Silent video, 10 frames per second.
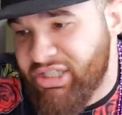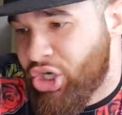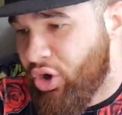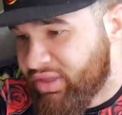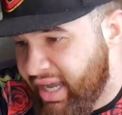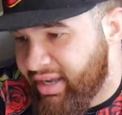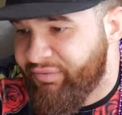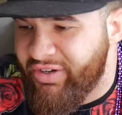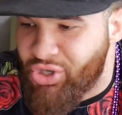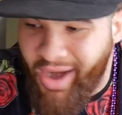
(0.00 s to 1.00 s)
It's called
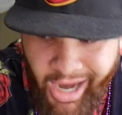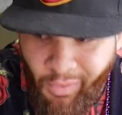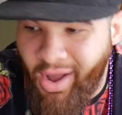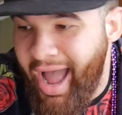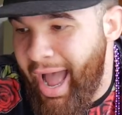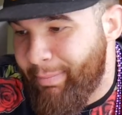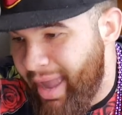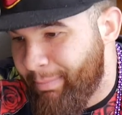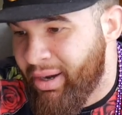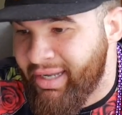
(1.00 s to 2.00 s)
Thinkin, featuring Anuel, I,
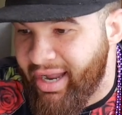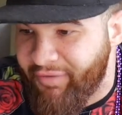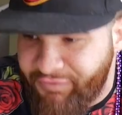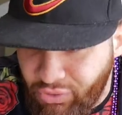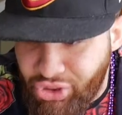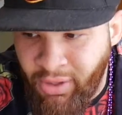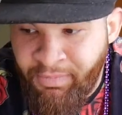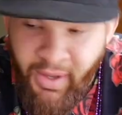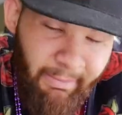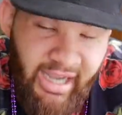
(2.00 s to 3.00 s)
Bad Bunny, and Future
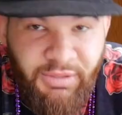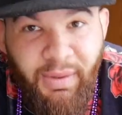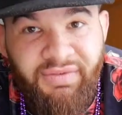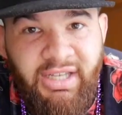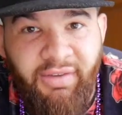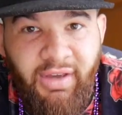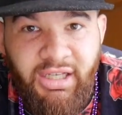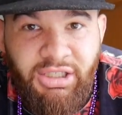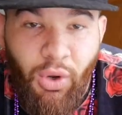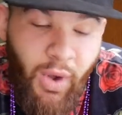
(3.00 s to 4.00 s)
by Smith TV.
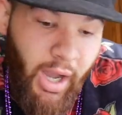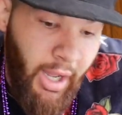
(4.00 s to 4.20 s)
So,